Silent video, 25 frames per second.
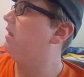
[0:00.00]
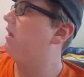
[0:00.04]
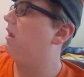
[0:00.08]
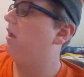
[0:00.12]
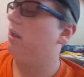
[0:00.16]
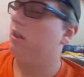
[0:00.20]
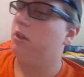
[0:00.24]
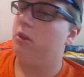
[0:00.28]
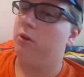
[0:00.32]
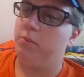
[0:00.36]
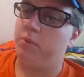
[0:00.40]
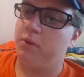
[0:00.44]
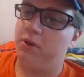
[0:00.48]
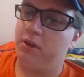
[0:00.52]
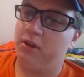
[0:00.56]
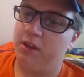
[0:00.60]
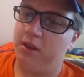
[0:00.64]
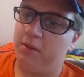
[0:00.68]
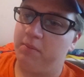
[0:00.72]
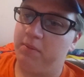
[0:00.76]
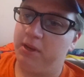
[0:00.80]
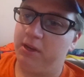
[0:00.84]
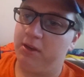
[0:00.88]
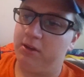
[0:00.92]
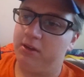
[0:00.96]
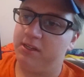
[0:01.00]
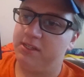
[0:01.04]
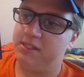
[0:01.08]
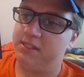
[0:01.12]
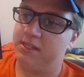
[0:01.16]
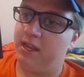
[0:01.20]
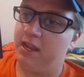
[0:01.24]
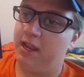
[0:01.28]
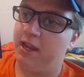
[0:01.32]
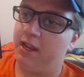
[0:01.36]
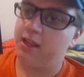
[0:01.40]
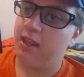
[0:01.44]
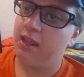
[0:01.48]
I'll open it up here in a
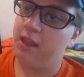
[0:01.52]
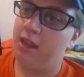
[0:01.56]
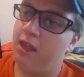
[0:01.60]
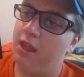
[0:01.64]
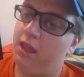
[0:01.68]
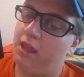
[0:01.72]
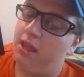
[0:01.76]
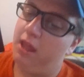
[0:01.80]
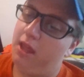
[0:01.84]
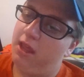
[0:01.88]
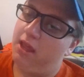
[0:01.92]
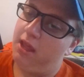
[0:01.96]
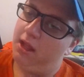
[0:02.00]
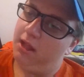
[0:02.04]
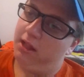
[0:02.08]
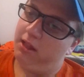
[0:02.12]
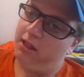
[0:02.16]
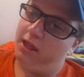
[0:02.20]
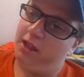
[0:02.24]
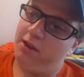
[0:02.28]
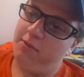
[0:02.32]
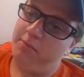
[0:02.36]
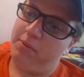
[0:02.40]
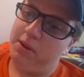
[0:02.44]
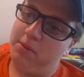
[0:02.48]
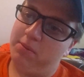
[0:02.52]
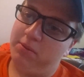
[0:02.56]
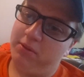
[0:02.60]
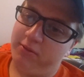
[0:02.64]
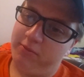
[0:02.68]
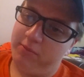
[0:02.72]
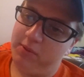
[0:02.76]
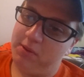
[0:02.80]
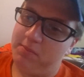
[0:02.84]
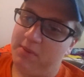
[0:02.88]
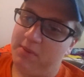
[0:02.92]
sec. A lot of people have been